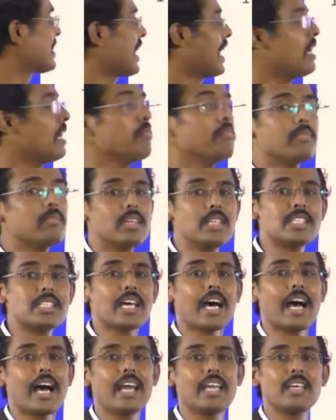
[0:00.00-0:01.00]
time is
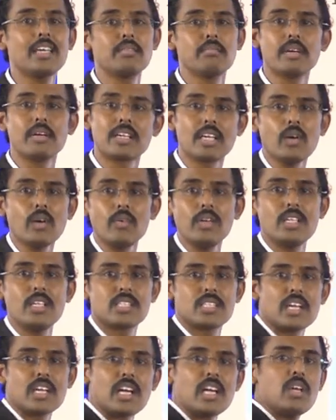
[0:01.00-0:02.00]
high, but now it
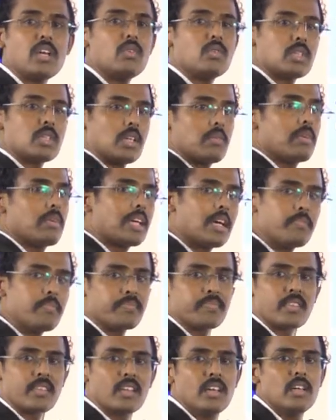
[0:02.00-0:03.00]
is reduced and
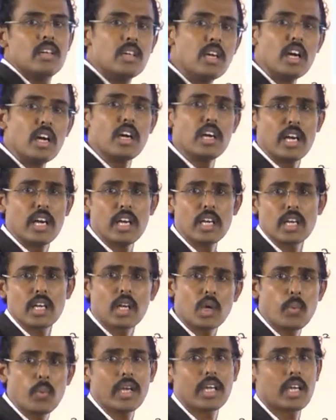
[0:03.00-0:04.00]
become
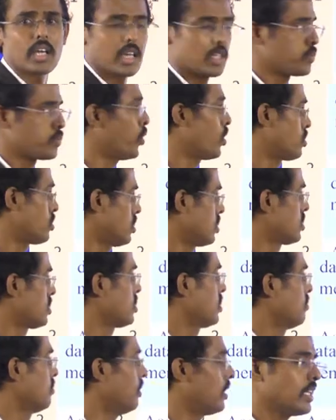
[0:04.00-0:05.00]
quicker
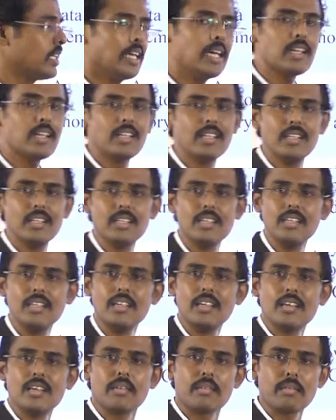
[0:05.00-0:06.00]
responses. But here,
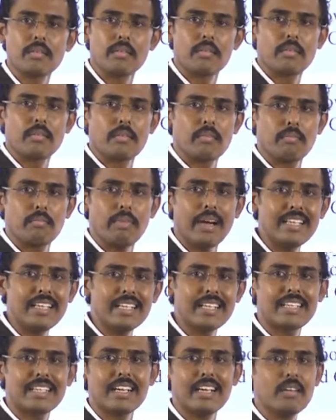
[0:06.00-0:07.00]
by
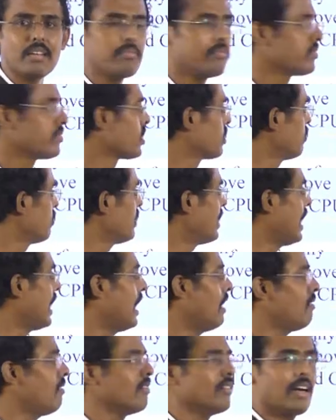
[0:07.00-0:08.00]
the term, we
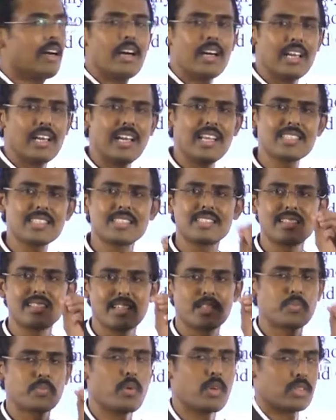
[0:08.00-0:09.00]
have less
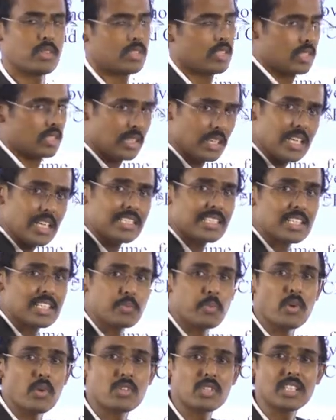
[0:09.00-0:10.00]
responses, less
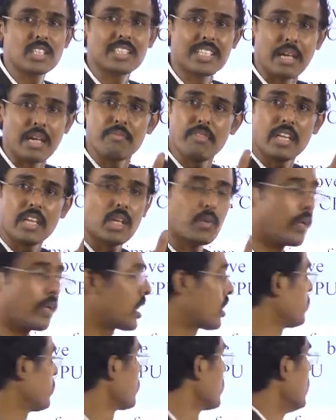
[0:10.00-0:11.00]
responsive time, very
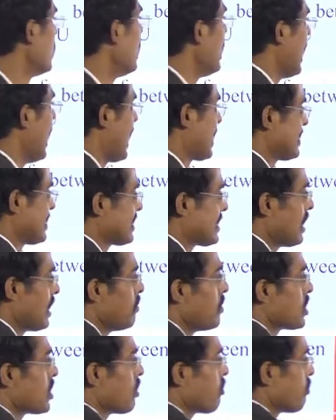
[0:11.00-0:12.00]
quick. Access time
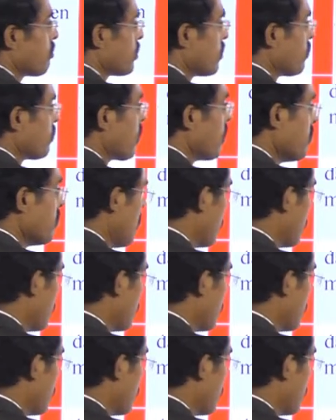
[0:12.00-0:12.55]
is from